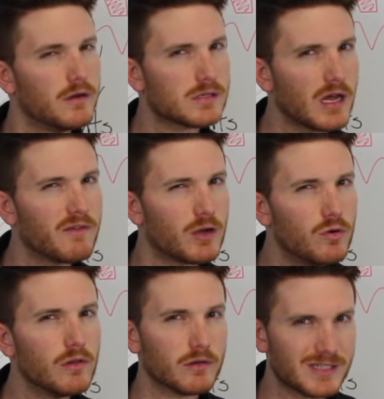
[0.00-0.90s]
kind of a
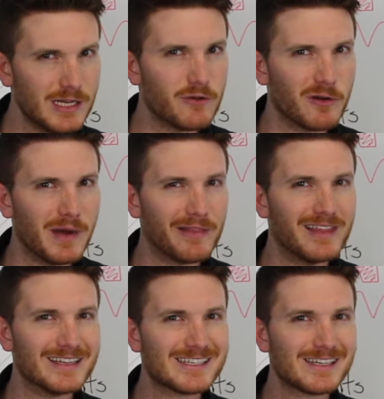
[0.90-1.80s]
cool little secret about
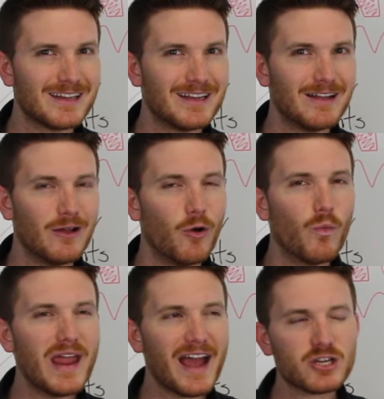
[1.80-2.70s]
this.
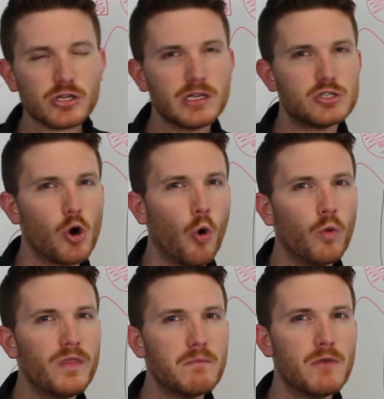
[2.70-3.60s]
We actually
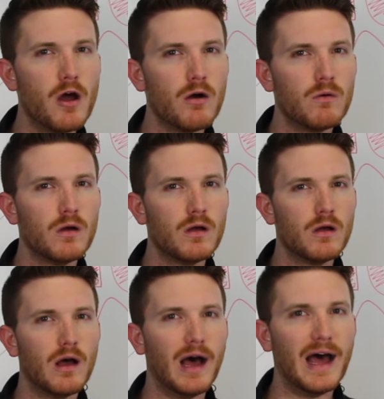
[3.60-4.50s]
told them no
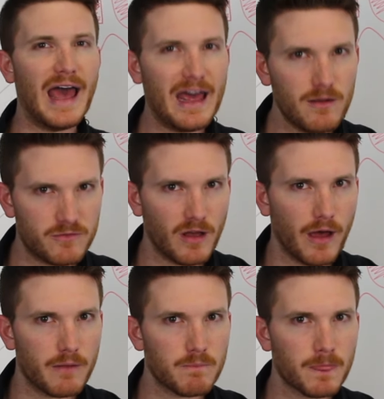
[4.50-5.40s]
ahead of
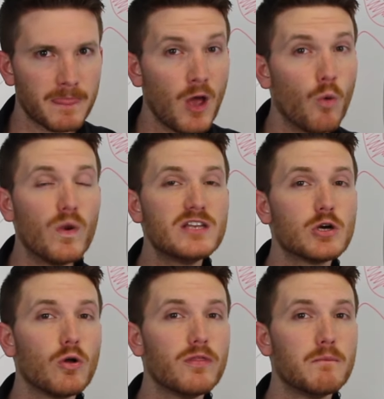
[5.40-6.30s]
time. We
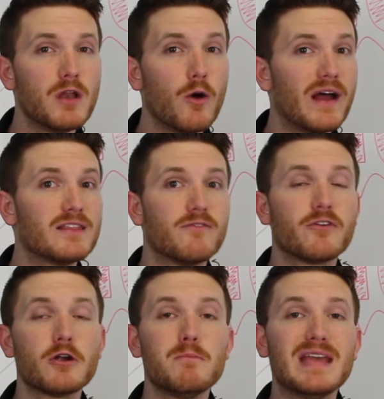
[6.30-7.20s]
told them no at the
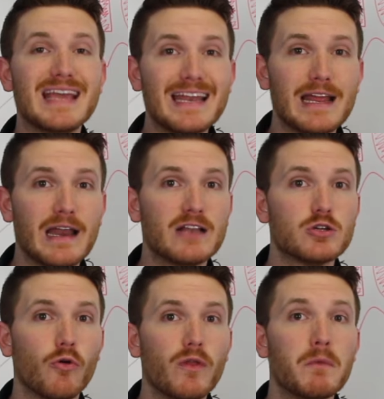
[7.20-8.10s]
very beginning and
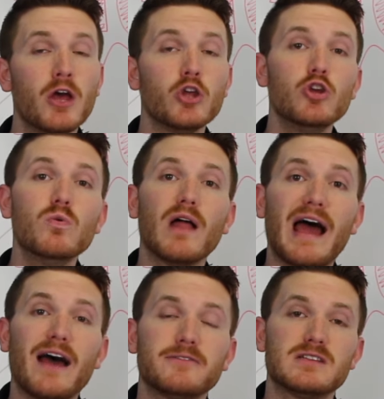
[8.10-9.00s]
told them, you will
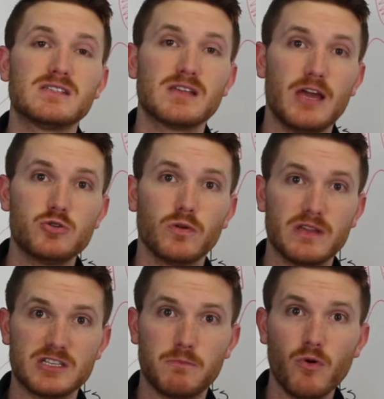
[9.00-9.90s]
have to schedule
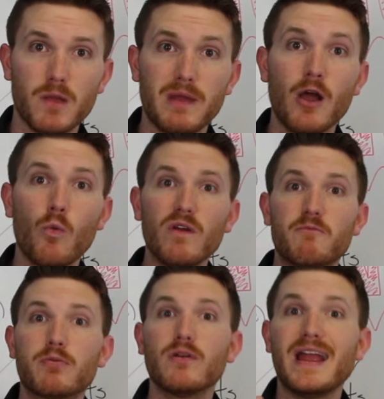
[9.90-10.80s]
this appointment.
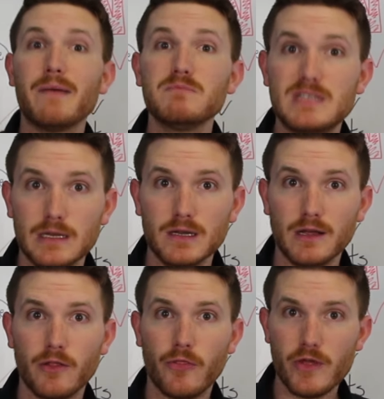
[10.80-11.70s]
We've preempted
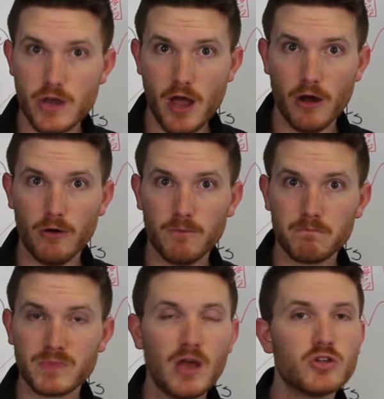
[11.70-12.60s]
the no.
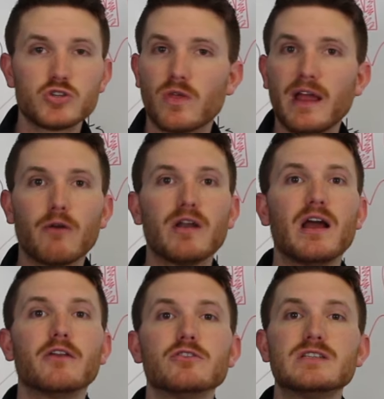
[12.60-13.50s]
So they already
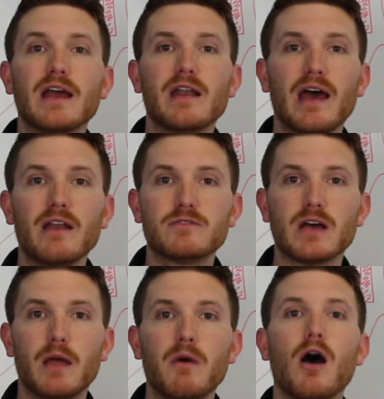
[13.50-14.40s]
understand ahead of
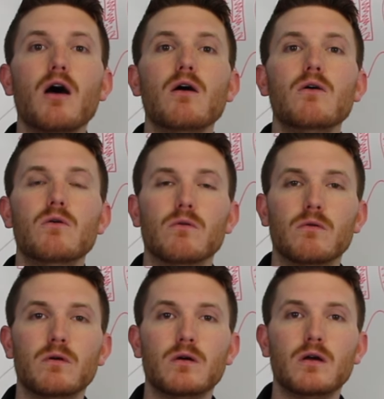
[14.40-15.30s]
time, oh,